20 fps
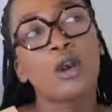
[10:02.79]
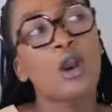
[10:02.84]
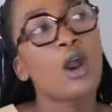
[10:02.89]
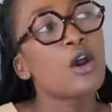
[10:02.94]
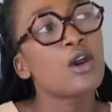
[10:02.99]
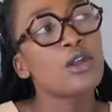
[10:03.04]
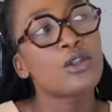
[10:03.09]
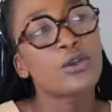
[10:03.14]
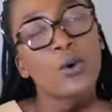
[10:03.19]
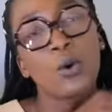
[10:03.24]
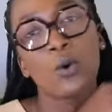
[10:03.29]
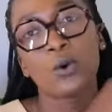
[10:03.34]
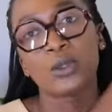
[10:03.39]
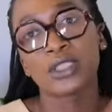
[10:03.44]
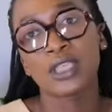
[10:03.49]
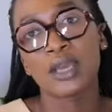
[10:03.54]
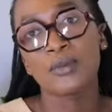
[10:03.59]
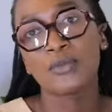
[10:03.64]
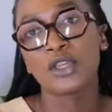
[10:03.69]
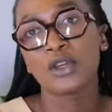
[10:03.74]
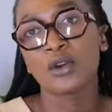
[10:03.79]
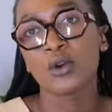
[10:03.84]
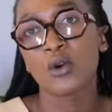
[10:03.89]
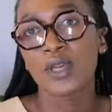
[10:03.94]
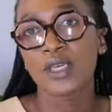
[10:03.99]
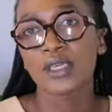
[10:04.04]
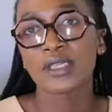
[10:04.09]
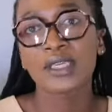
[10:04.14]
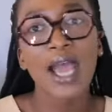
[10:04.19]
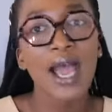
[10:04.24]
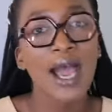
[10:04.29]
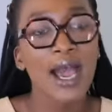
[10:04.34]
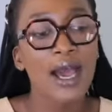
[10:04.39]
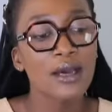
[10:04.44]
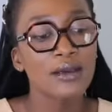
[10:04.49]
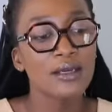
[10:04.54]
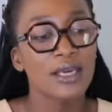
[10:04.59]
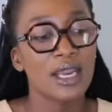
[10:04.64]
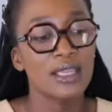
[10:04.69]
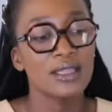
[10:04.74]
a cloth or something going
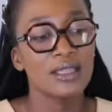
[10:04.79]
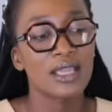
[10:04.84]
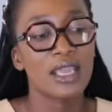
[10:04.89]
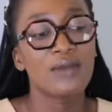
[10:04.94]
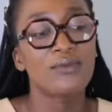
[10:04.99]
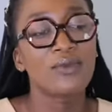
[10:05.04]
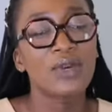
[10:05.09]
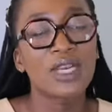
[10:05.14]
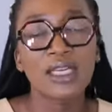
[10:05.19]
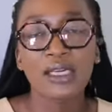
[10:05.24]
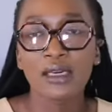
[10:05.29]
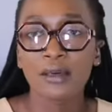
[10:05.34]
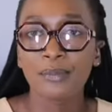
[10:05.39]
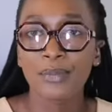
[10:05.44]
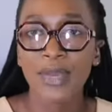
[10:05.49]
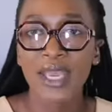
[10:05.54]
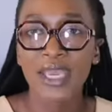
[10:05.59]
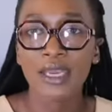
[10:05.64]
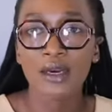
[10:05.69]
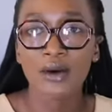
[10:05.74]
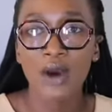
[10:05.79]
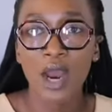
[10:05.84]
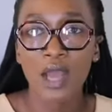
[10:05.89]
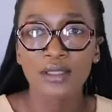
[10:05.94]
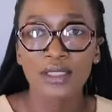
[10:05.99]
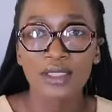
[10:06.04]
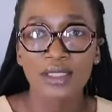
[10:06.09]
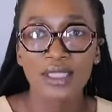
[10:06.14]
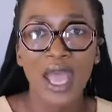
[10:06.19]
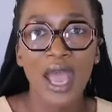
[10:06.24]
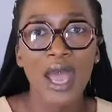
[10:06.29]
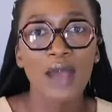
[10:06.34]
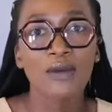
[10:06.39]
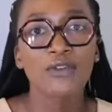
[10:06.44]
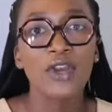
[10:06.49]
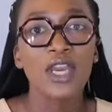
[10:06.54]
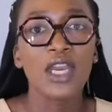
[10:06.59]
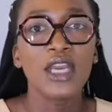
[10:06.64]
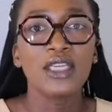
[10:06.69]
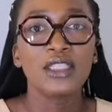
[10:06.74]
down, and they have little background
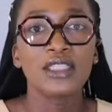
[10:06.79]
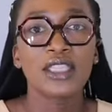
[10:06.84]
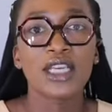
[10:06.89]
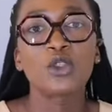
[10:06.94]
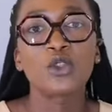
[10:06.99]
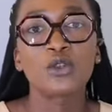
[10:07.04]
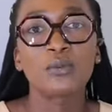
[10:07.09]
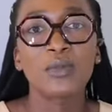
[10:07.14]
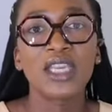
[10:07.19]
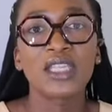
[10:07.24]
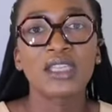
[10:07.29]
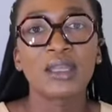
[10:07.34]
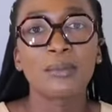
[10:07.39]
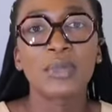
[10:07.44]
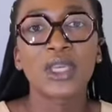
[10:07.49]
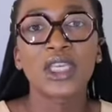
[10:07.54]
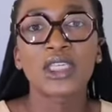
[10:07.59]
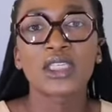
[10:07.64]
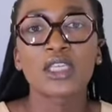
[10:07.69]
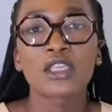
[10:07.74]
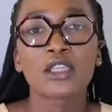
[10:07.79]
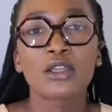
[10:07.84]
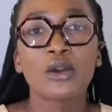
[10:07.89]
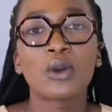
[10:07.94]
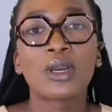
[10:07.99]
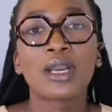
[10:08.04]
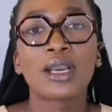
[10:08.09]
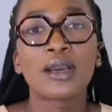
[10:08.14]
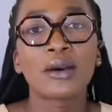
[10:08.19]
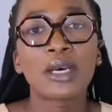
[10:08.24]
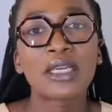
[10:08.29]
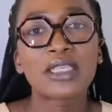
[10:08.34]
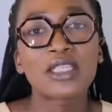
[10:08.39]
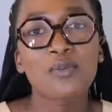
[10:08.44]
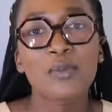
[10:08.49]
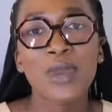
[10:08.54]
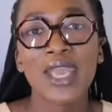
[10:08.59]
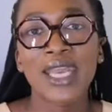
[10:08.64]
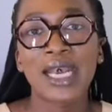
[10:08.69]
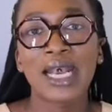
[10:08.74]
stuff just to make the pictures look
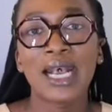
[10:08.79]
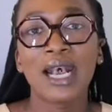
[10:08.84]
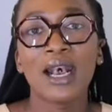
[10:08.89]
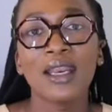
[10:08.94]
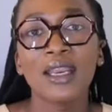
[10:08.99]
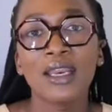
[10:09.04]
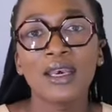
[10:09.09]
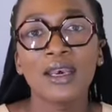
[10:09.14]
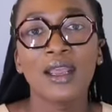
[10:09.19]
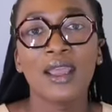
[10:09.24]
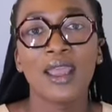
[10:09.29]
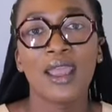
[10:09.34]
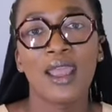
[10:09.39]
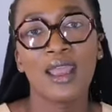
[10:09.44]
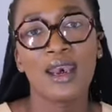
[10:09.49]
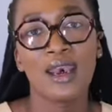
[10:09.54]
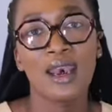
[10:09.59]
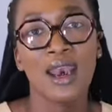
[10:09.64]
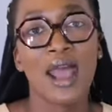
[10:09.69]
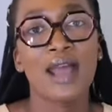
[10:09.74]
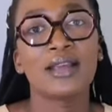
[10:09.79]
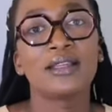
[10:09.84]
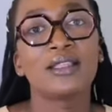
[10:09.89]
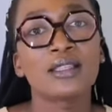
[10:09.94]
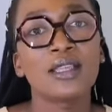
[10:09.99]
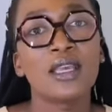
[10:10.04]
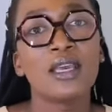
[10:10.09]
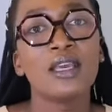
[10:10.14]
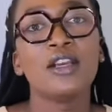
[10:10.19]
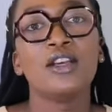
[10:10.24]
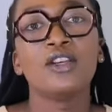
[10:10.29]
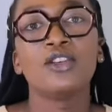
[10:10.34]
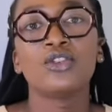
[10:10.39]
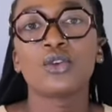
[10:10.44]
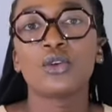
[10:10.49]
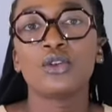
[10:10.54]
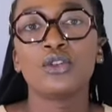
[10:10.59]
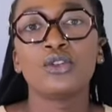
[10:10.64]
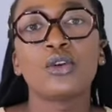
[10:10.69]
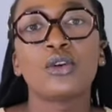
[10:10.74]
crisp and clean and nice.
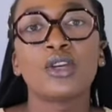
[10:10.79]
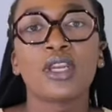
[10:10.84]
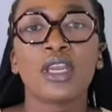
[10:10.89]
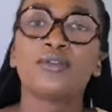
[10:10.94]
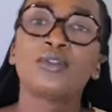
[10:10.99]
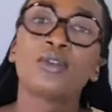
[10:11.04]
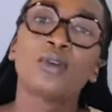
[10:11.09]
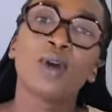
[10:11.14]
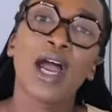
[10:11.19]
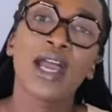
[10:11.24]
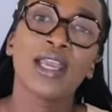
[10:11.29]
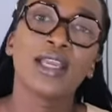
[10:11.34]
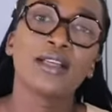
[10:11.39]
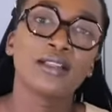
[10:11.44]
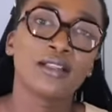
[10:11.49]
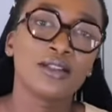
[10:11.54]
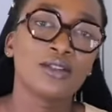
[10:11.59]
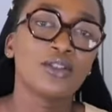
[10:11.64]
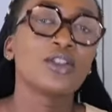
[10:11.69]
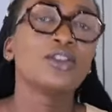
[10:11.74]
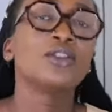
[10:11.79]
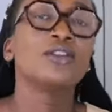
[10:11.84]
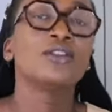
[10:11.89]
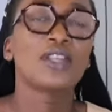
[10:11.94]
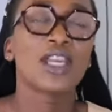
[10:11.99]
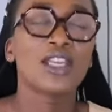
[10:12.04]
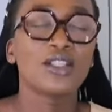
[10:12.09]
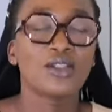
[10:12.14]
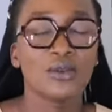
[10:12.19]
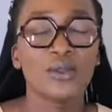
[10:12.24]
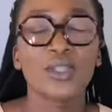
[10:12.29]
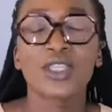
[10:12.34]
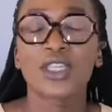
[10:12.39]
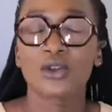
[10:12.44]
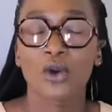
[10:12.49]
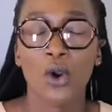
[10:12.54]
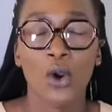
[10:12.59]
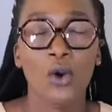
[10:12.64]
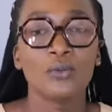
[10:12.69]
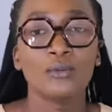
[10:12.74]
So you don't have to hire a studio. You can do it
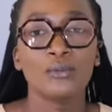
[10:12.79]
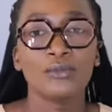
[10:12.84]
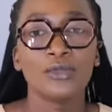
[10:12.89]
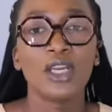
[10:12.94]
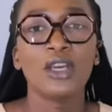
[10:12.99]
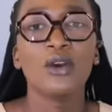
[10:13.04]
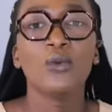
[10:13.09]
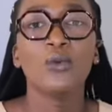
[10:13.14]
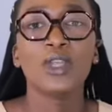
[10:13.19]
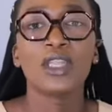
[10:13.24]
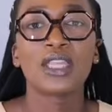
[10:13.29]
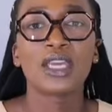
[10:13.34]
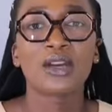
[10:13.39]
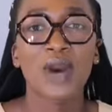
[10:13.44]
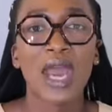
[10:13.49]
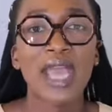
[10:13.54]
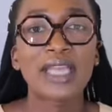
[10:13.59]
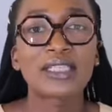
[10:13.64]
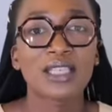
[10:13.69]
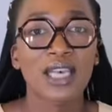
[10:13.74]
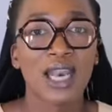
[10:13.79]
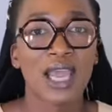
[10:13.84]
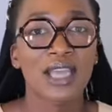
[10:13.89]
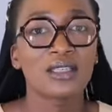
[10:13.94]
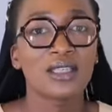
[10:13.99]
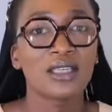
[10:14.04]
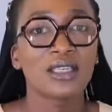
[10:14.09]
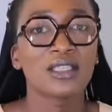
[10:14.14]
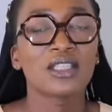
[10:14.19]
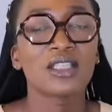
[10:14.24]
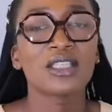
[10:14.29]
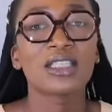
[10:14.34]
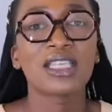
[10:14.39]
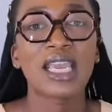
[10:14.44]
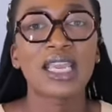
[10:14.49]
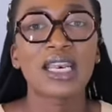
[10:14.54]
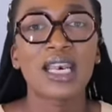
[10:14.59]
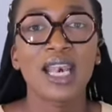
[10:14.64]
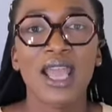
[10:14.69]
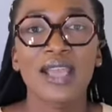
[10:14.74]
at home with the right lighting. Just
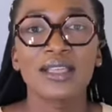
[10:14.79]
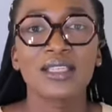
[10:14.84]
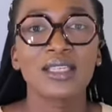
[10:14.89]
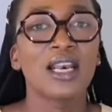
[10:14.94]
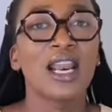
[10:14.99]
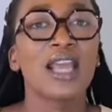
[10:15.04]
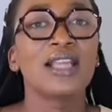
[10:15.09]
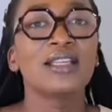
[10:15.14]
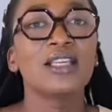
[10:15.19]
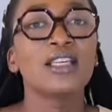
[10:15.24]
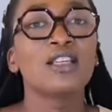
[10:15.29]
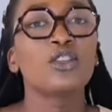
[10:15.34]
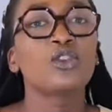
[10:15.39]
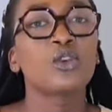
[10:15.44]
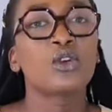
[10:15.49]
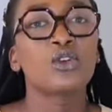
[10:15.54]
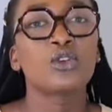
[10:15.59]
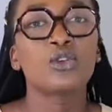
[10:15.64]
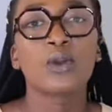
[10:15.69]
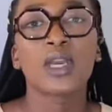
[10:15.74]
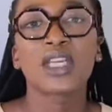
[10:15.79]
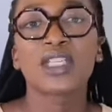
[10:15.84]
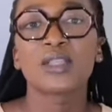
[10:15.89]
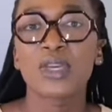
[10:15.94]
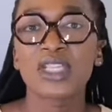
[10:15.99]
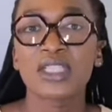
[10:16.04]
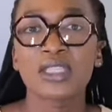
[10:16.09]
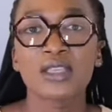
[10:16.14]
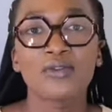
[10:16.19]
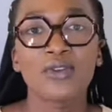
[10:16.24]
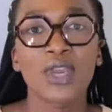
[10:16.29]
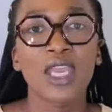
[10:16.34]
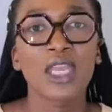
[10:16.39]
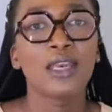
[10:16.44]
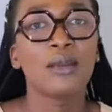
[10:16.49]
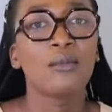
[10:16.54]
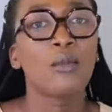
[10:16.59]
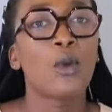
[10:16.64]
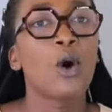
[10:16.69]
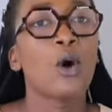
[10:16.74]
get lighting. Lighting is not too expensive
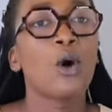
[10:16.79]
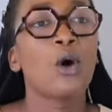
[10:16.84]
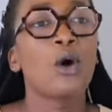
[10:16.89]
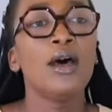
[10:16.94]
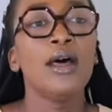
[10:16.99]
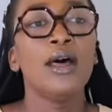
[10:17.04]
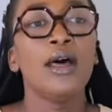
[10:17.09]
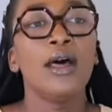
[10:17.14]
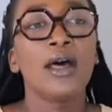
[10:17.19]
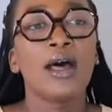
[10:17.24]
anymore.